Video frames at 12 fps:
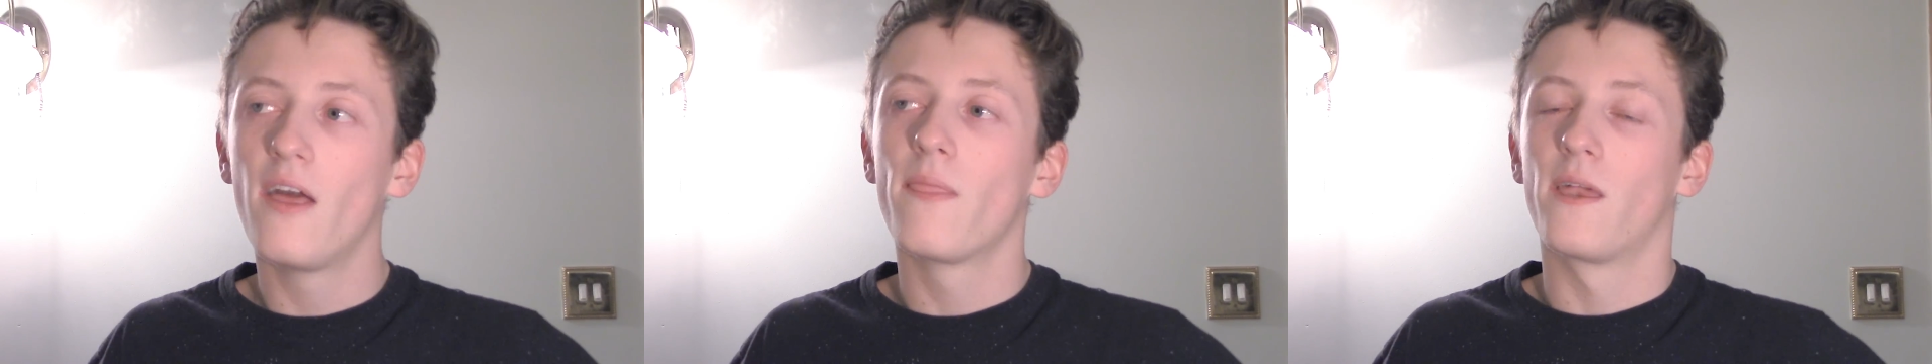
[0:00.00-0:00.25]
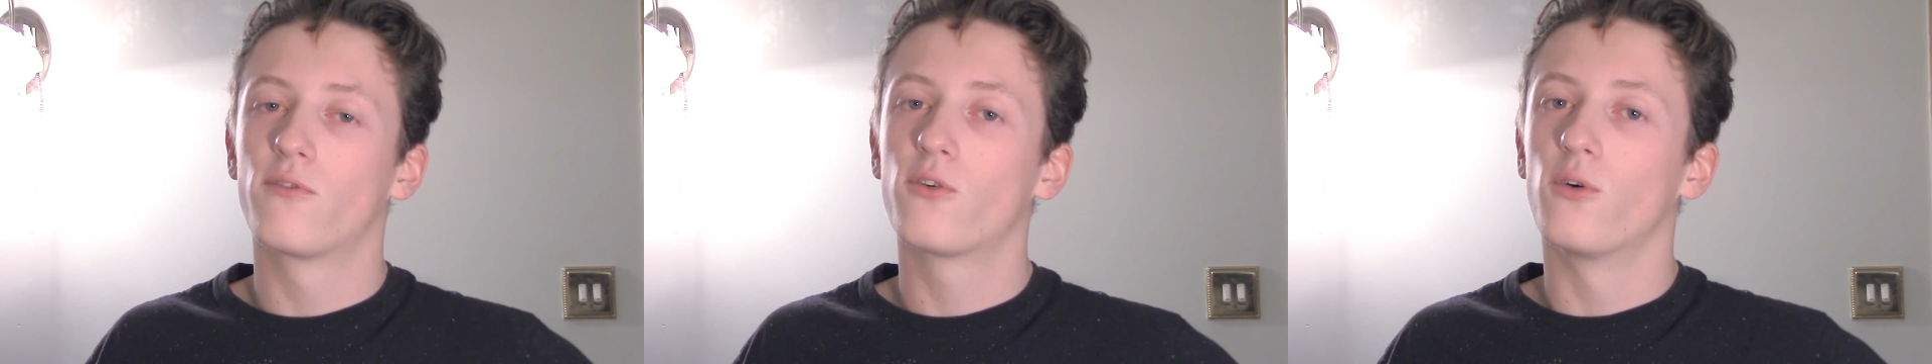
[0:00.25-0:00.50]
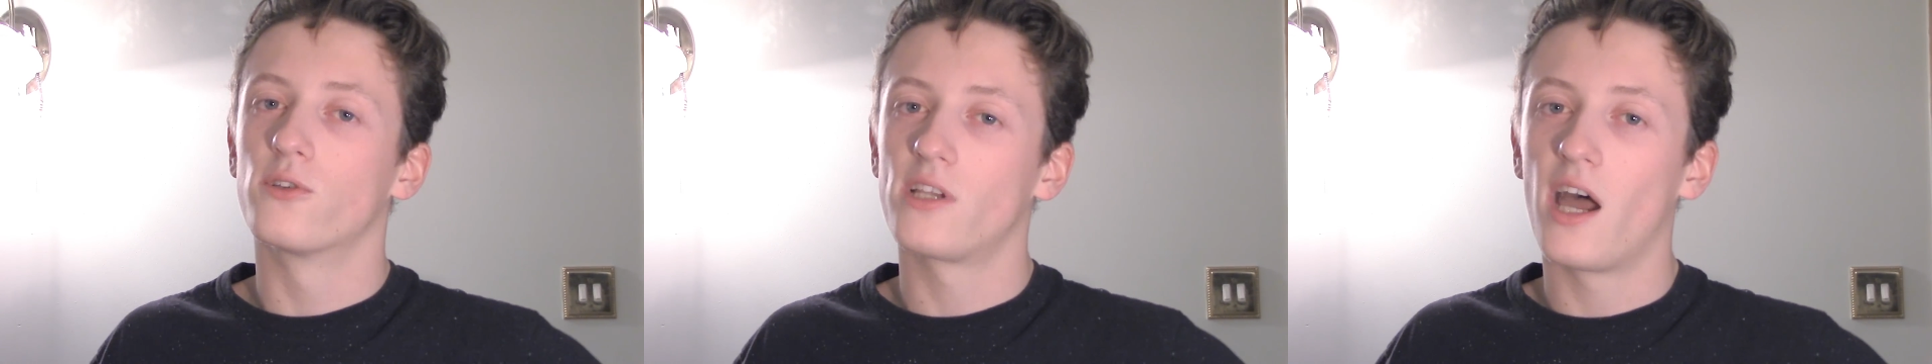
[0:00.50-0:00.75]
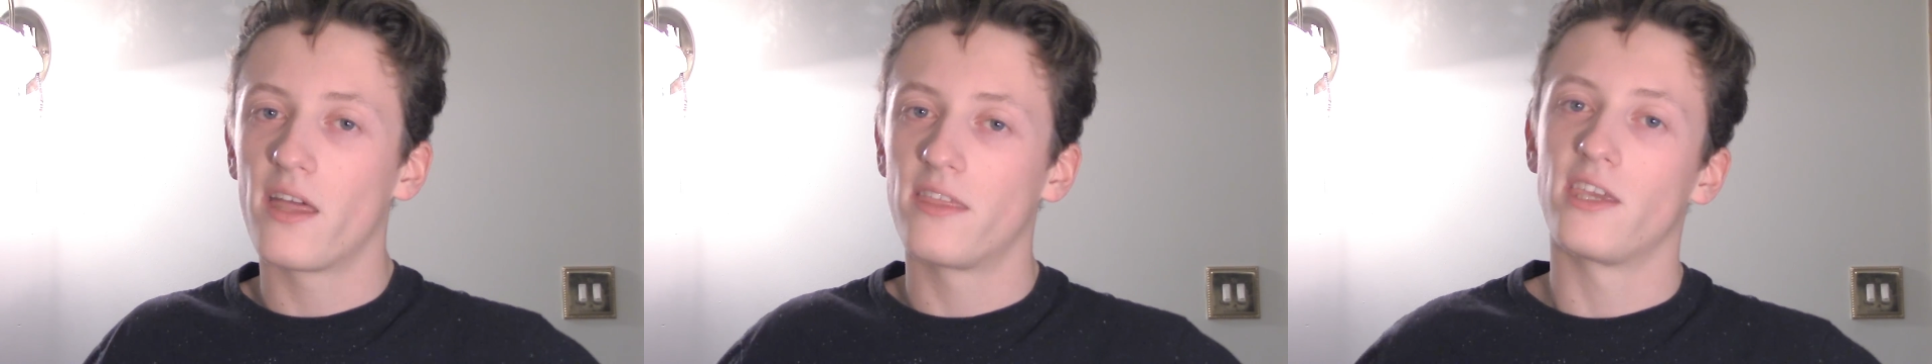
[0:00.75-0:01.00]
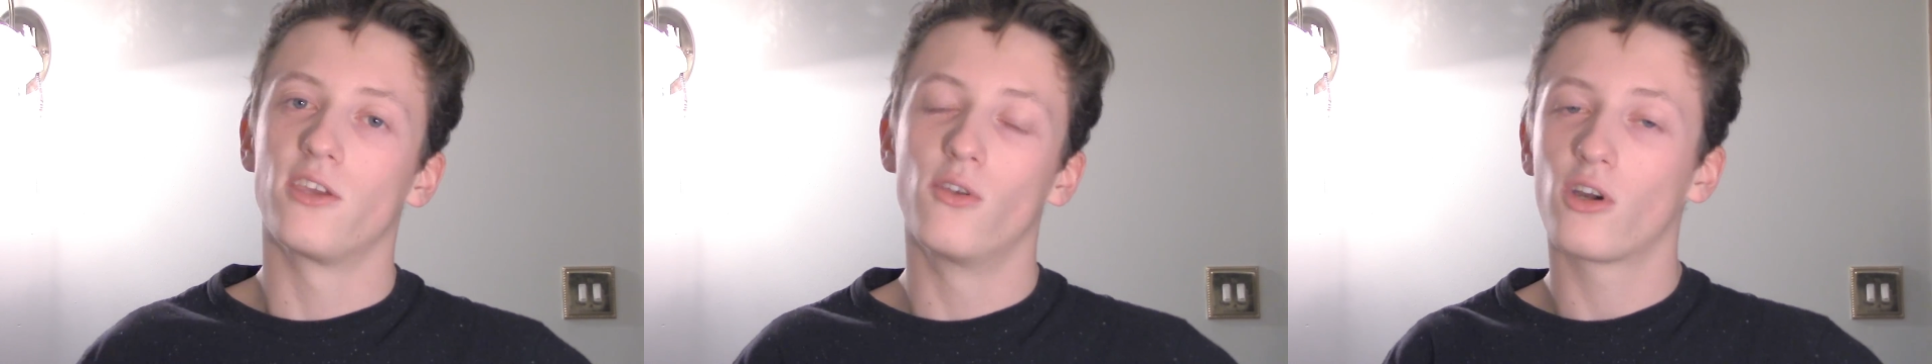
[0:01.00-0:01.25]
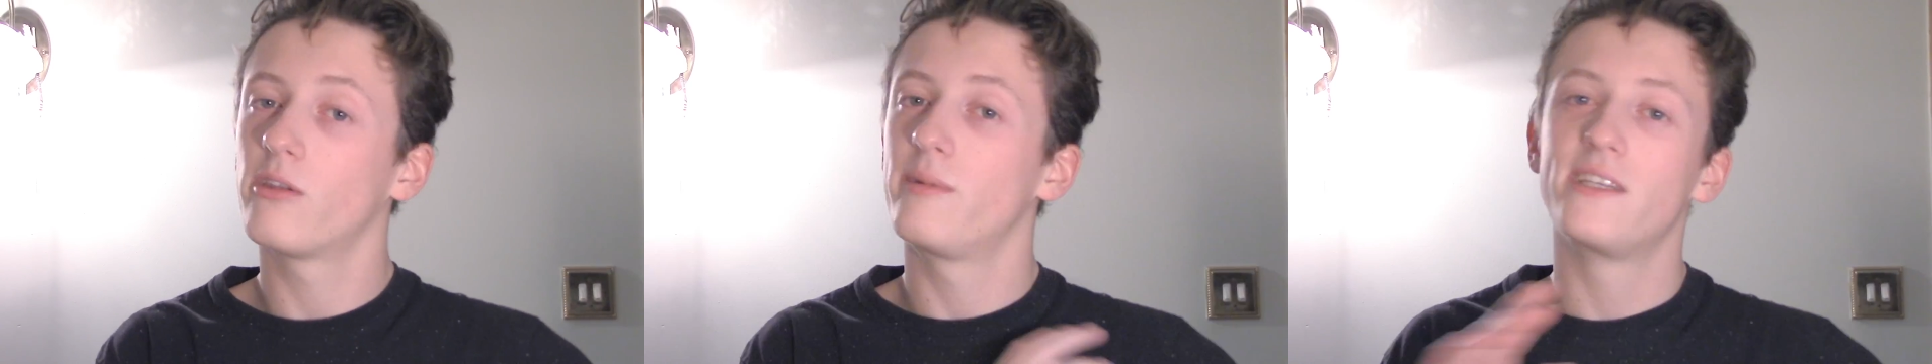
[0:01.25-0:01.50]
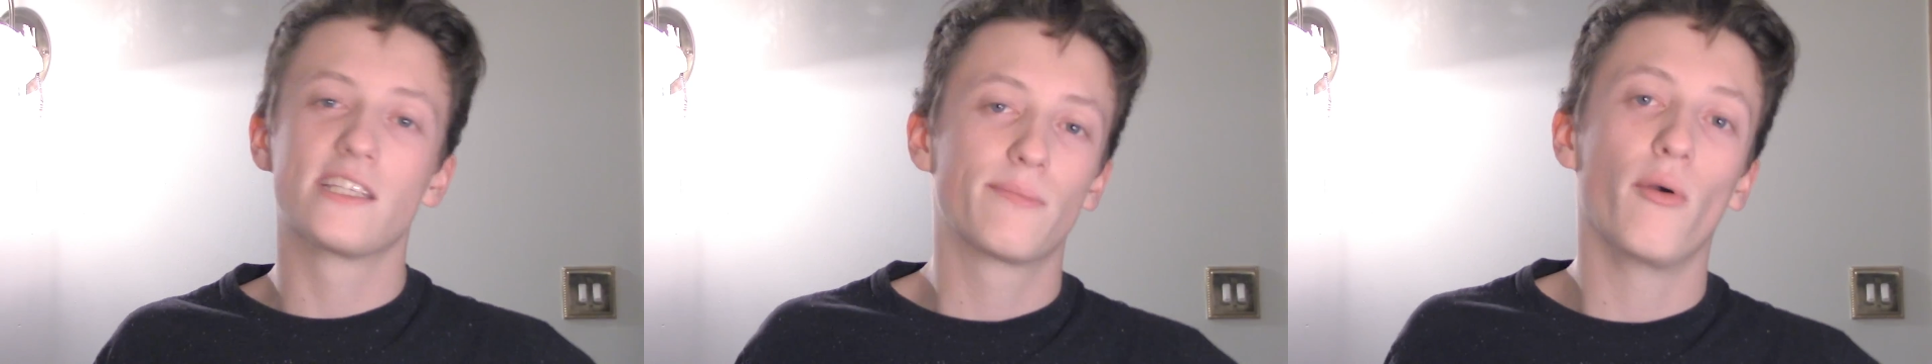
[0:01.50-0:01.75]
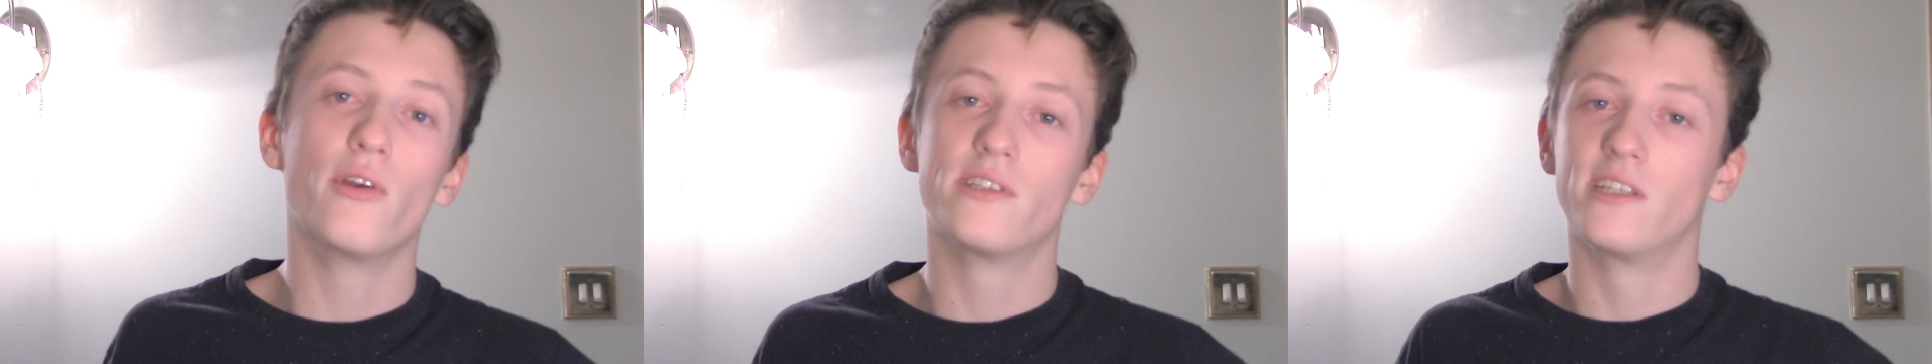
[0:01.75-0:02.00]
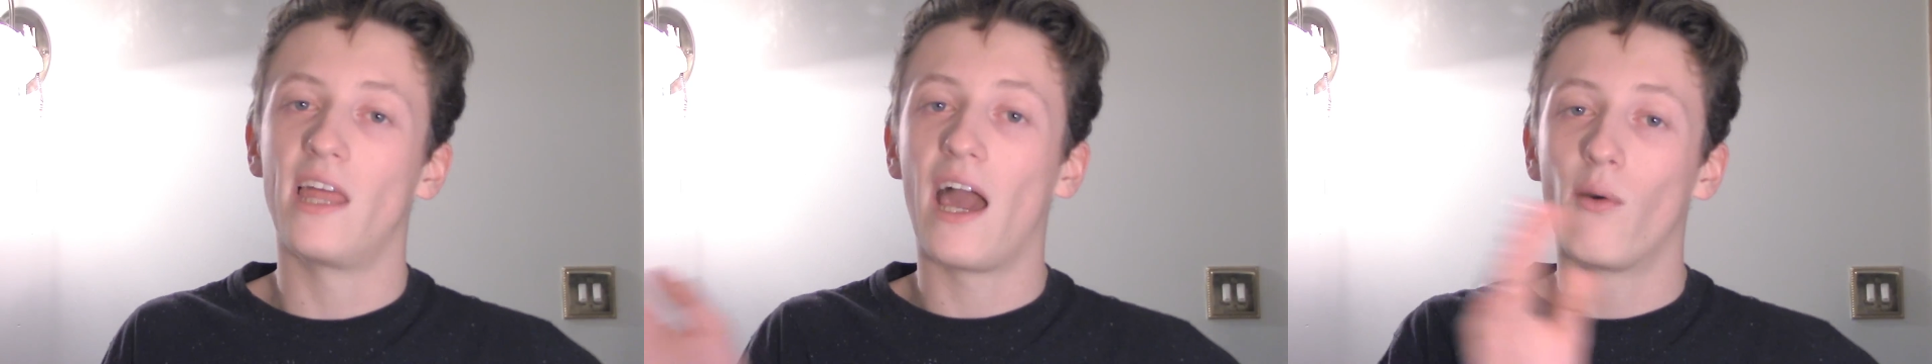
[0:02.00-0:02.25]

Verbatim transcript: then of course I think you're not going to be disappointed